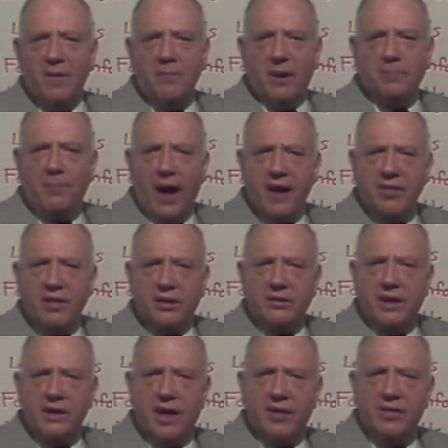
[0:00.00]
But
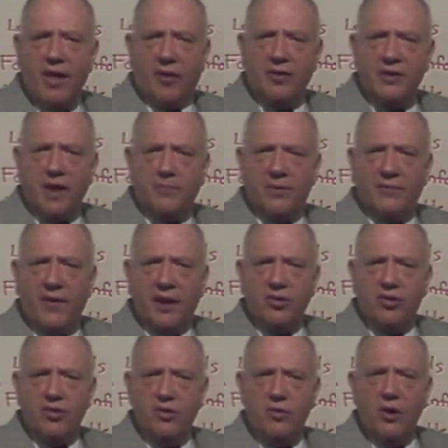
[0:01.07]
basically, there's nothing that
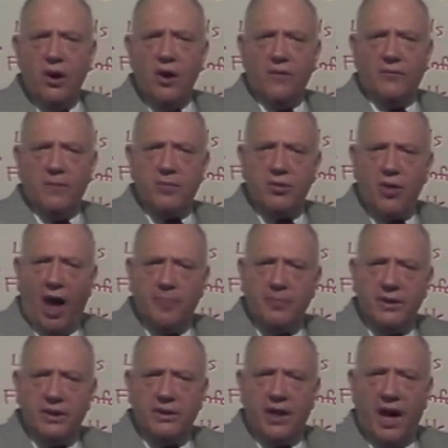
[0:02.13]
prevents you from
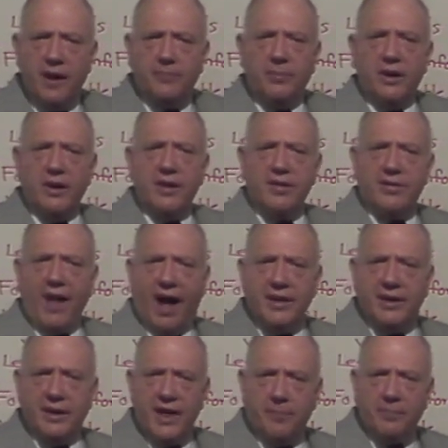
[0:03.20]
stopping the tape,
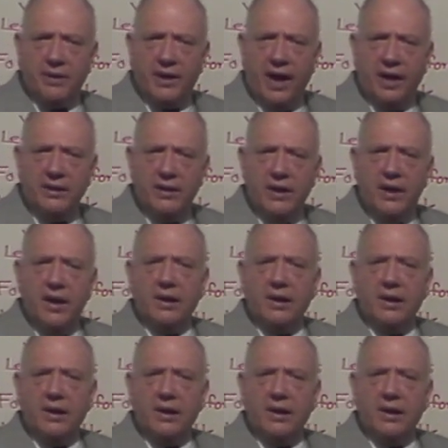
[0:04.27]
starting it up again,